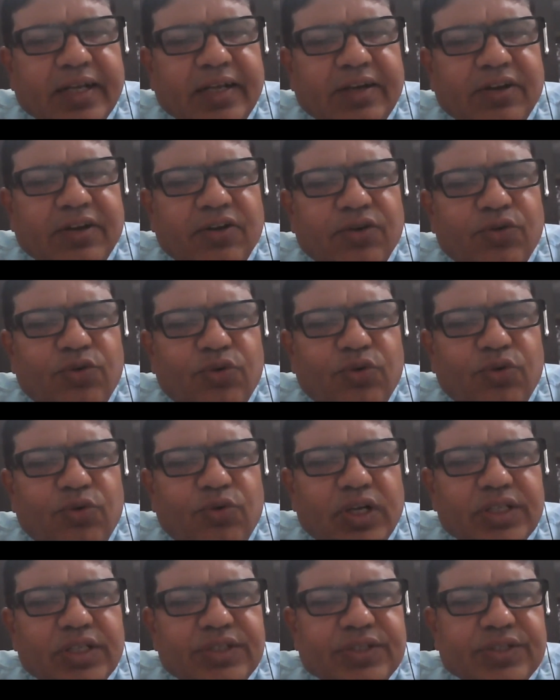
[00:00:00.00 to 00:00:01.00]
who
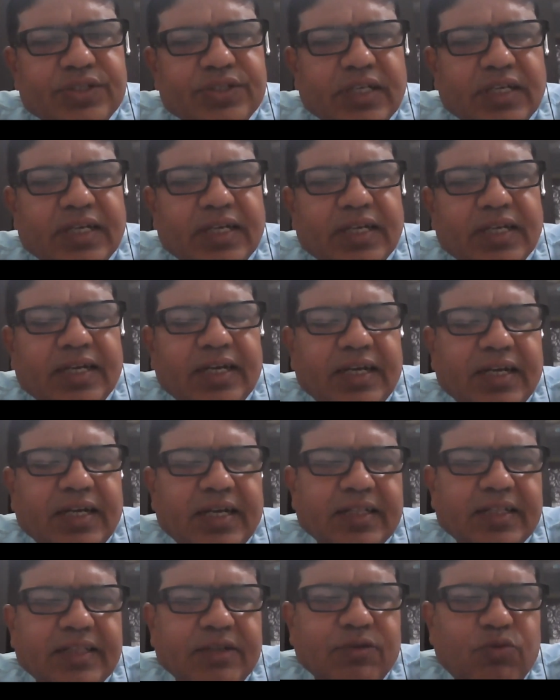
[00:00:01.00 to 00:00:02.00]
was
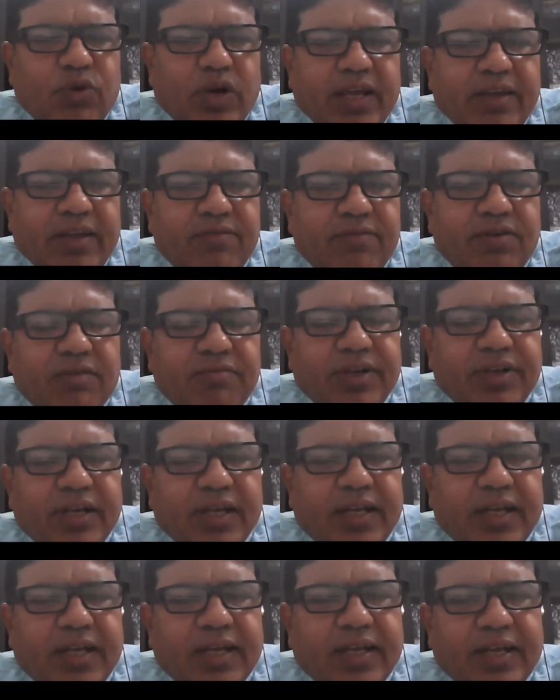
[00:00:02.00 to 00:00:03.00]
the wife of
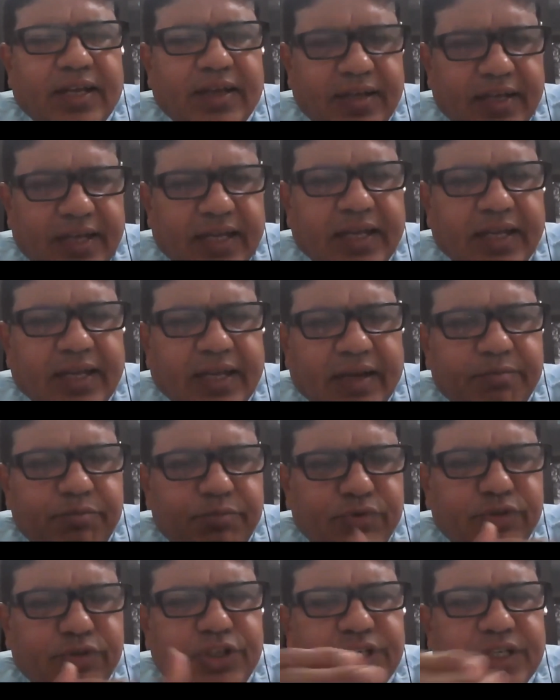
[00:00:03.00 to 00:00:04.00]
a
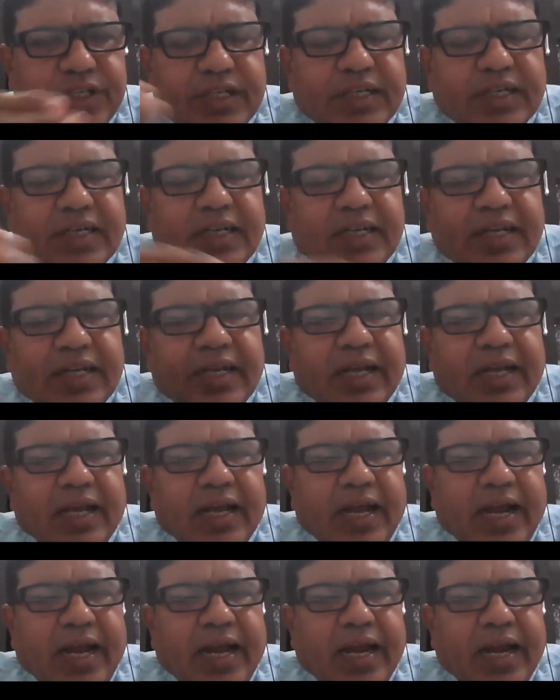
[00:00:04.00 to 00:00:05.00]
butcher,
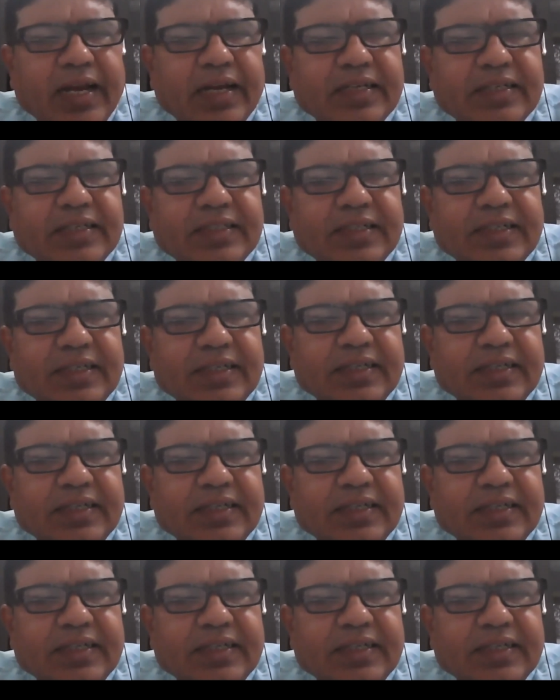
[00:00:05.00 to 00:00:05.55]
and